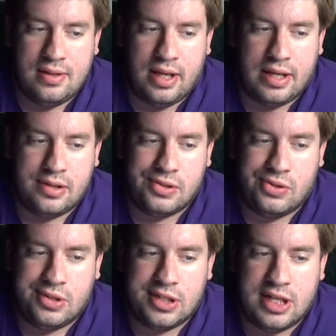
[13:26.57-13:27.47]
like,
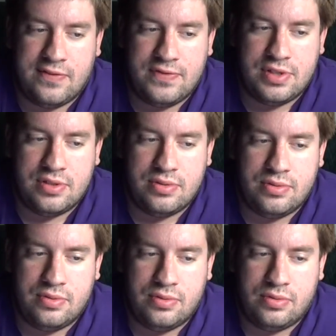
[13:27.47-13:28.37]
old enough
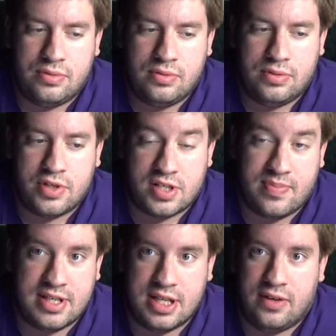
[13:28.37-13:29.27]
to dress
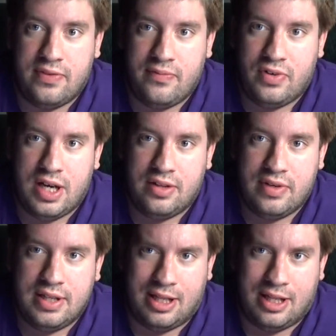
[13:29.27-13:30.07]
myself up for Halloween,